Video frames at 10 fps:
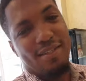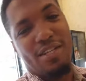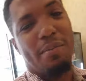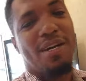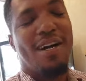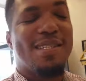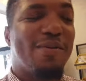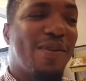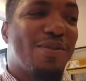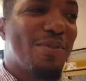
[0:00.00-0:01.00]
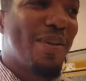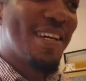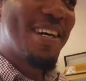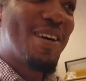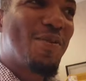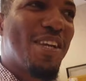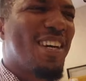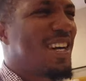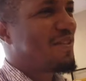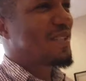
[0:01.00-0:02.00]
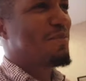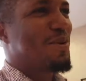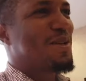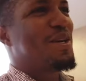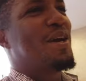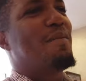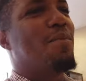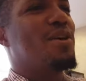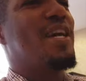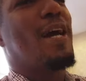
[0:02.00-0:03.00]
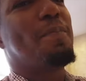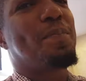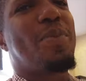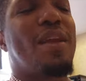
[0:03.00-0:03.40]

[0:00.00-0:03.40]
Not because I'm from Jamaica. Not all of us smoke. But yeah.